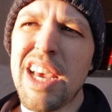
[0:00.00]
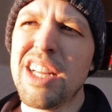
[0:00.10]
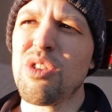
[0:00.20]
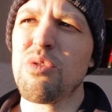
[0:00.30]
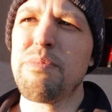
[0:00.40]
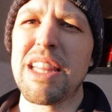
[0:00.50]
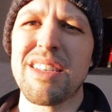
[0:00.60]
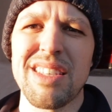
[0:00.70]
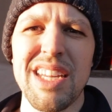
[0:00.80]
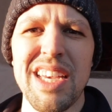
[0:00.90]
It's owned by the
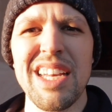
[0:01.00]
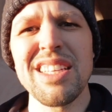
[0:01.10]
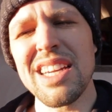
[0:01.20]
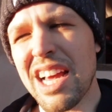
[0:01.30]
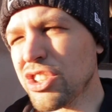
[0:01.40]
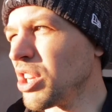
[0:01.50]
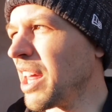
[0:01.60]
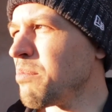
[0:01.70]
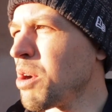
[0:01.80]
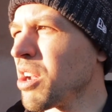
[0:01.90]
city. It is a national
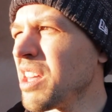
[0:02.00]
landmark,